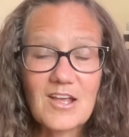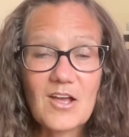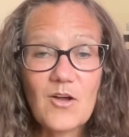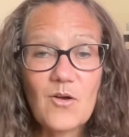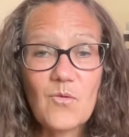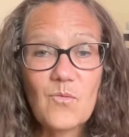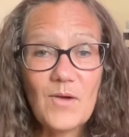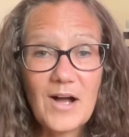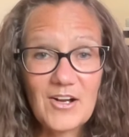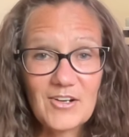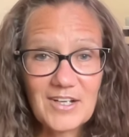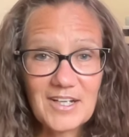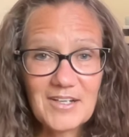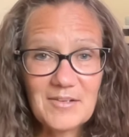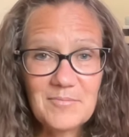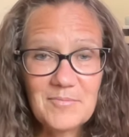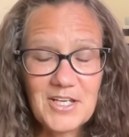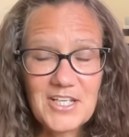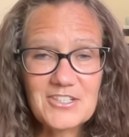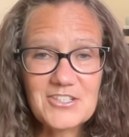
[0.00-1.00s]

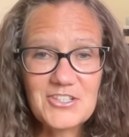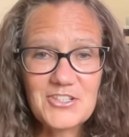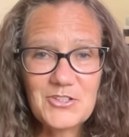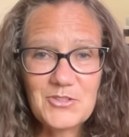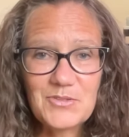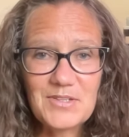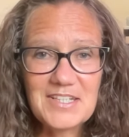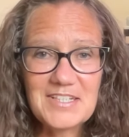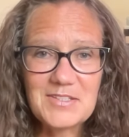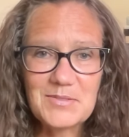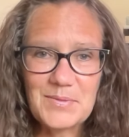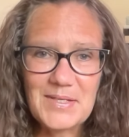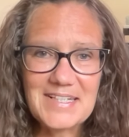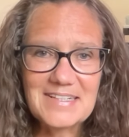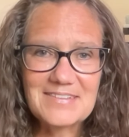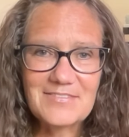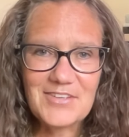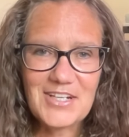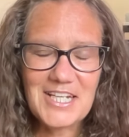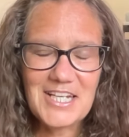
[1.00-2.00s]
Welcome to this
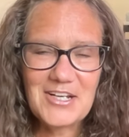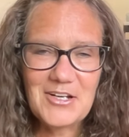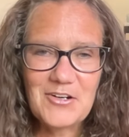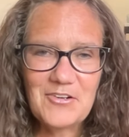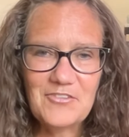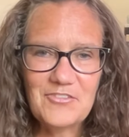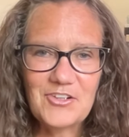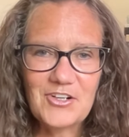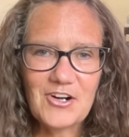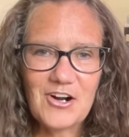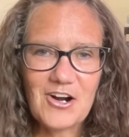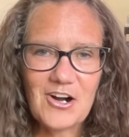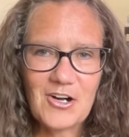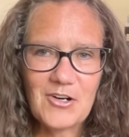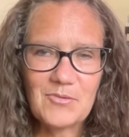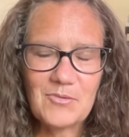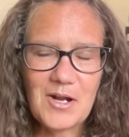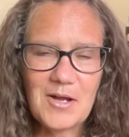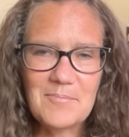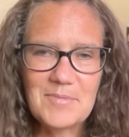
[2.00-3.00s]
week's video for our
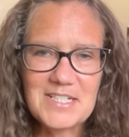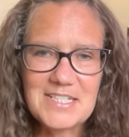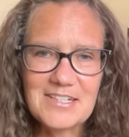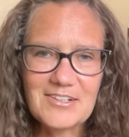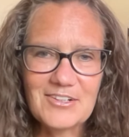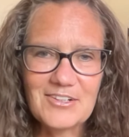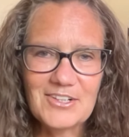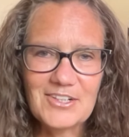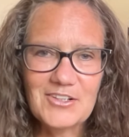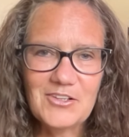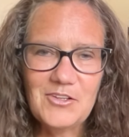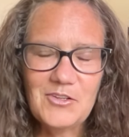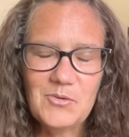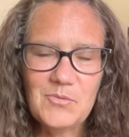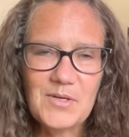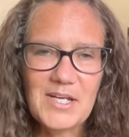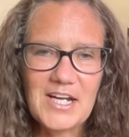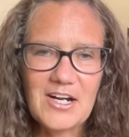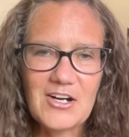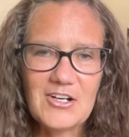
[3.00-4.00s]
raw material.
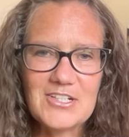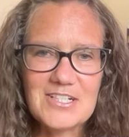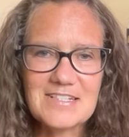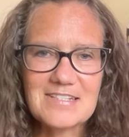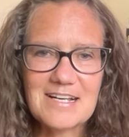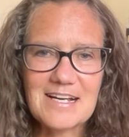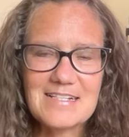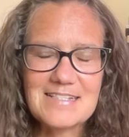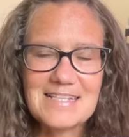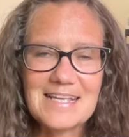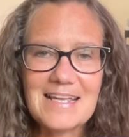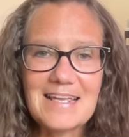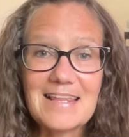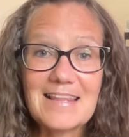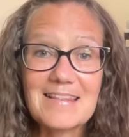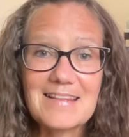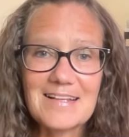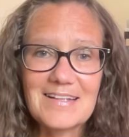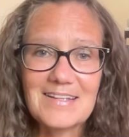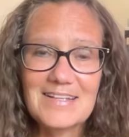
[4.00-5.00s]
We are discussing
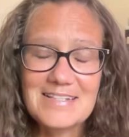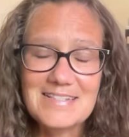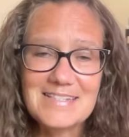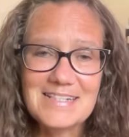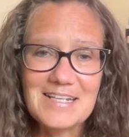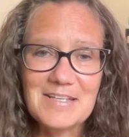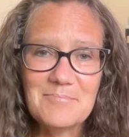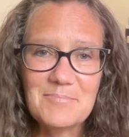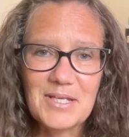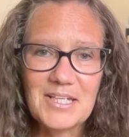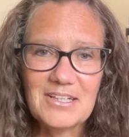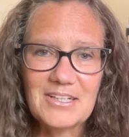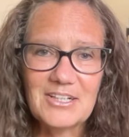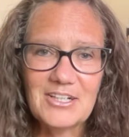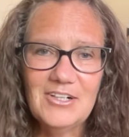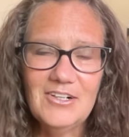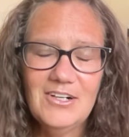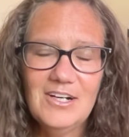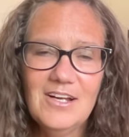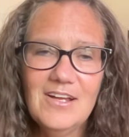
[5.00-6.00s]
the listening
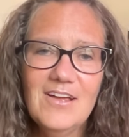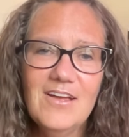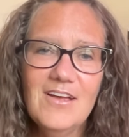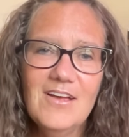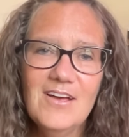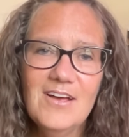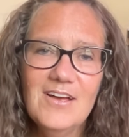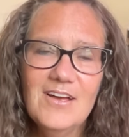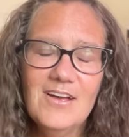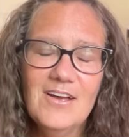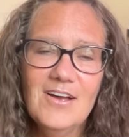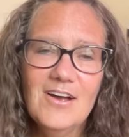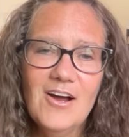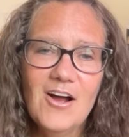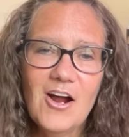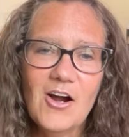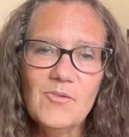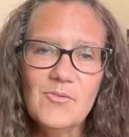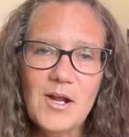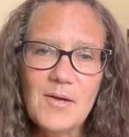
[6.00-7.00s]
pillar.
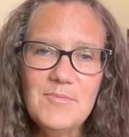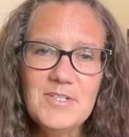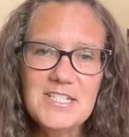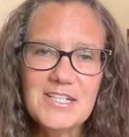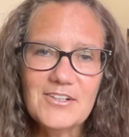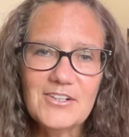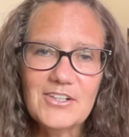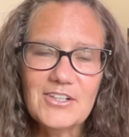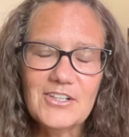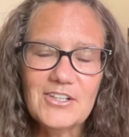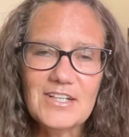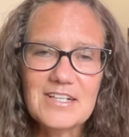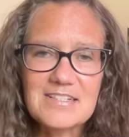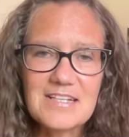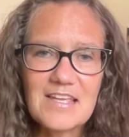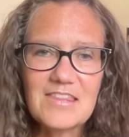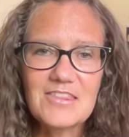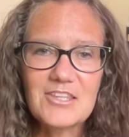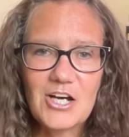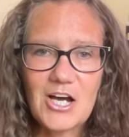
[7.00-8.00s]
Our raw material is
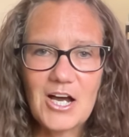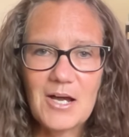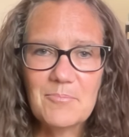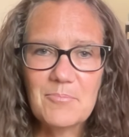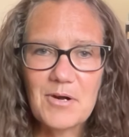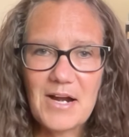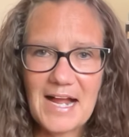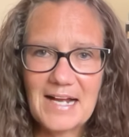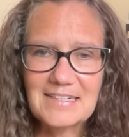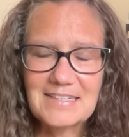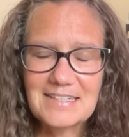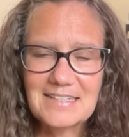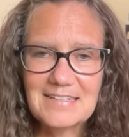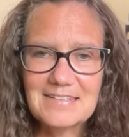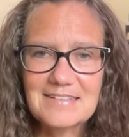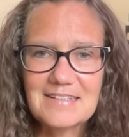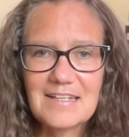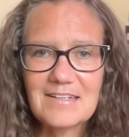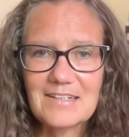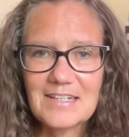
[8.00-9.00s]
a thought practice
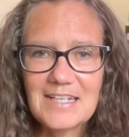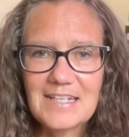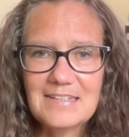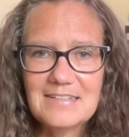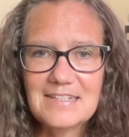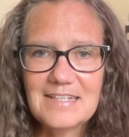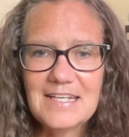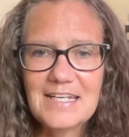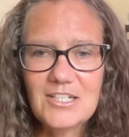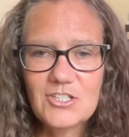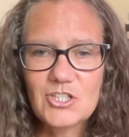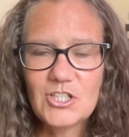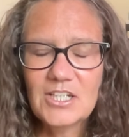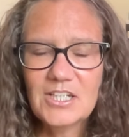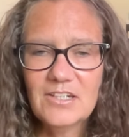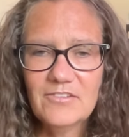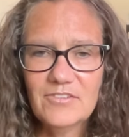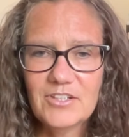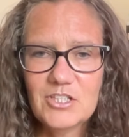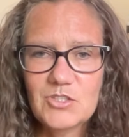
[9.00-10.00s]
that leads each
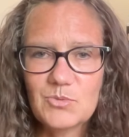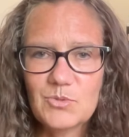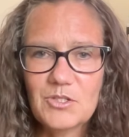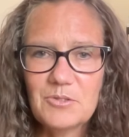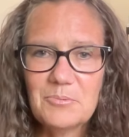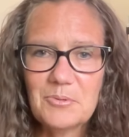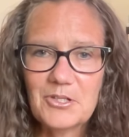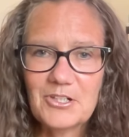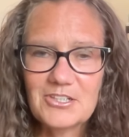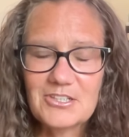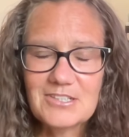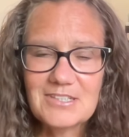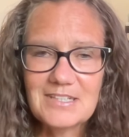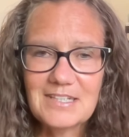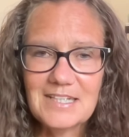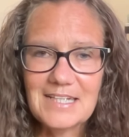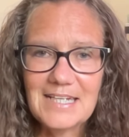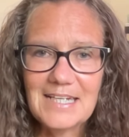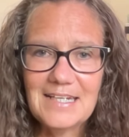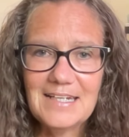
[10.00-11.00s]
individual
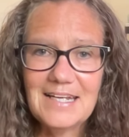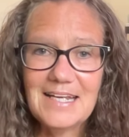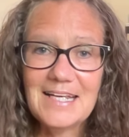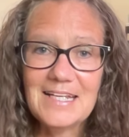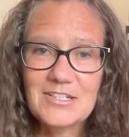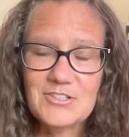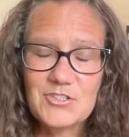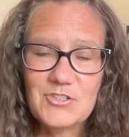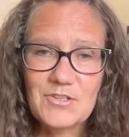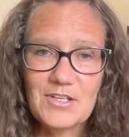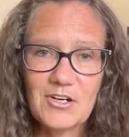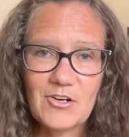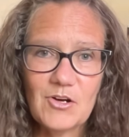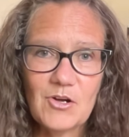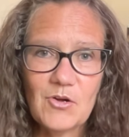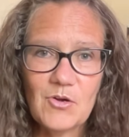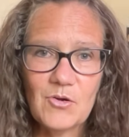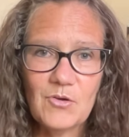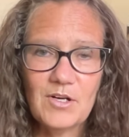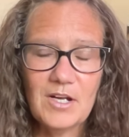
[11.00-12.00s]
personally into their
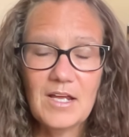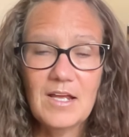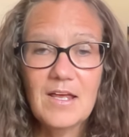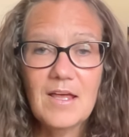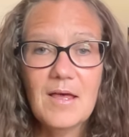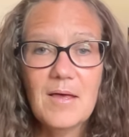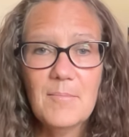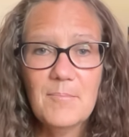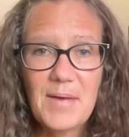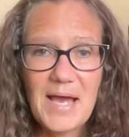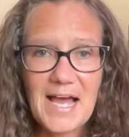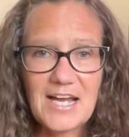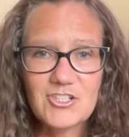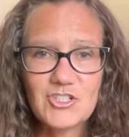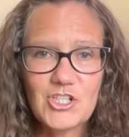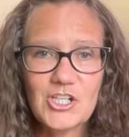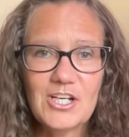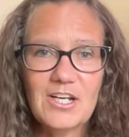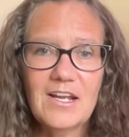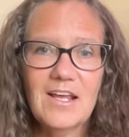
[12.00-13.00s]
own
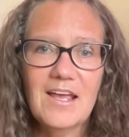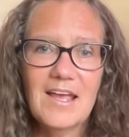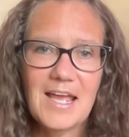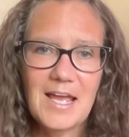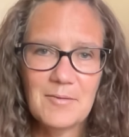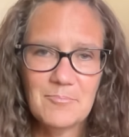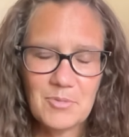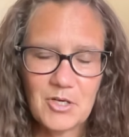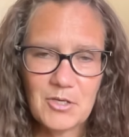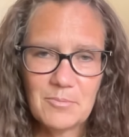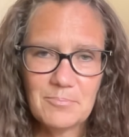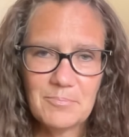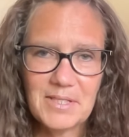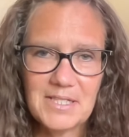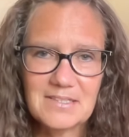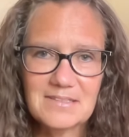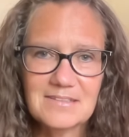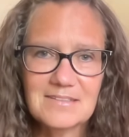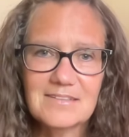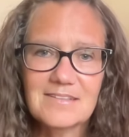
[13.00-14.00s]
passion and
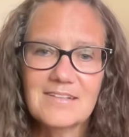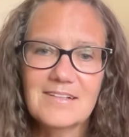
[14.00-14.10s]
purpose,